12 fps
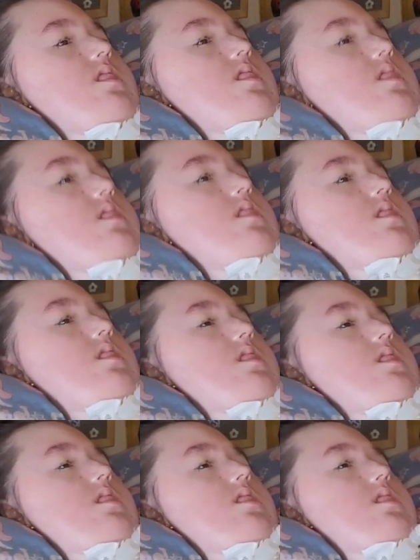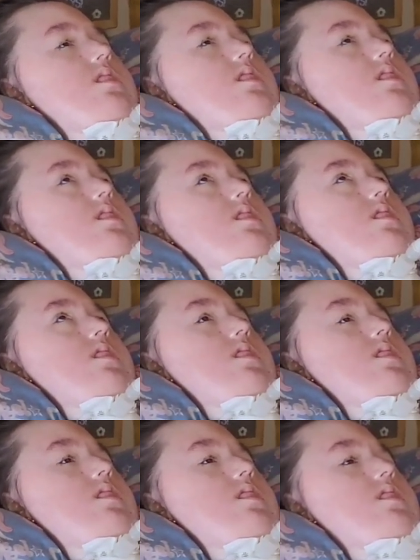mean, oh my gosh, I'm speaking
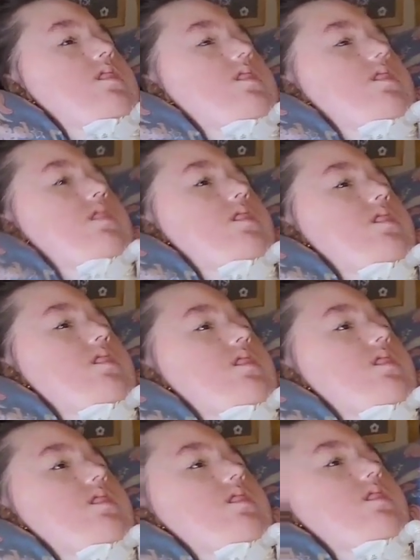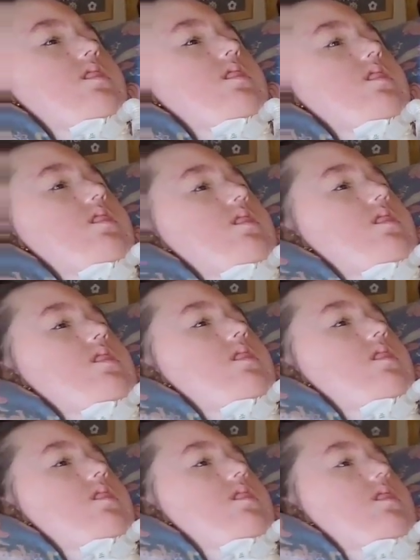Canadian geese now here, quacking
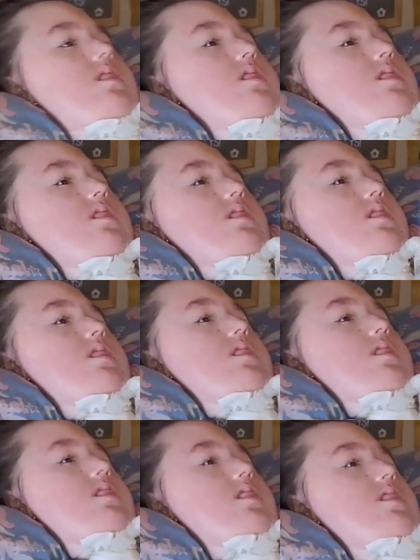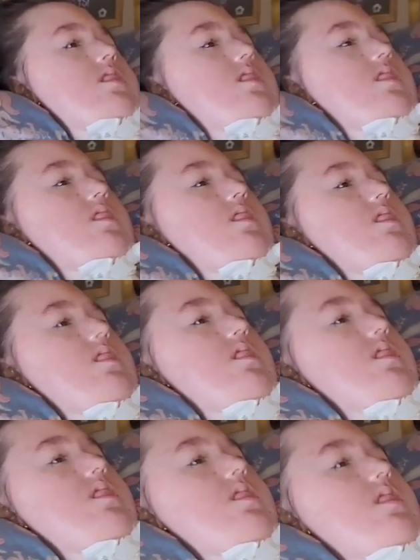my way through this.
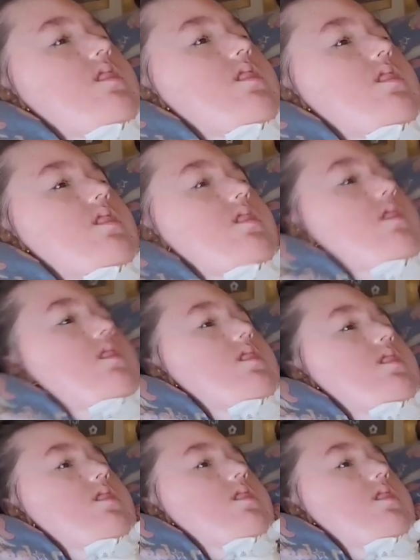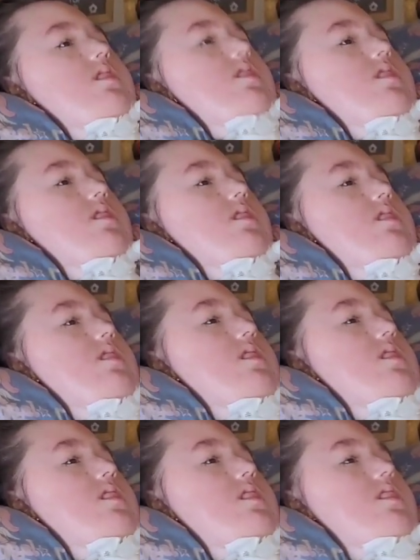So anyways,
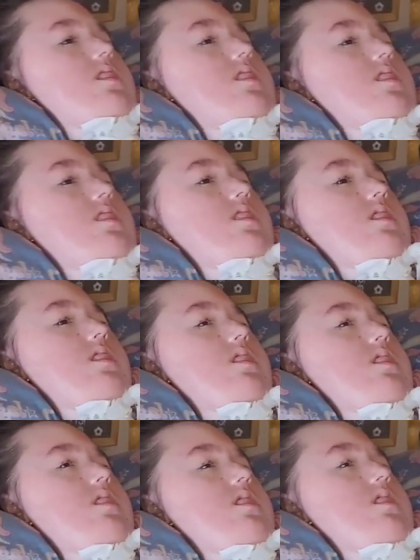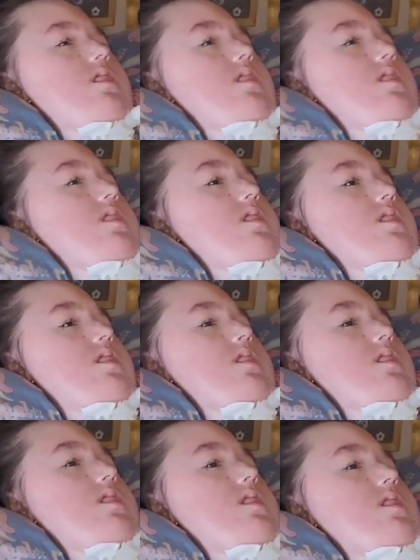what was I saying here, Glo? I just really lost
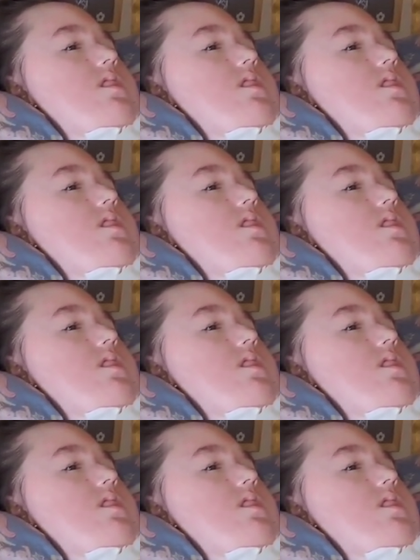that.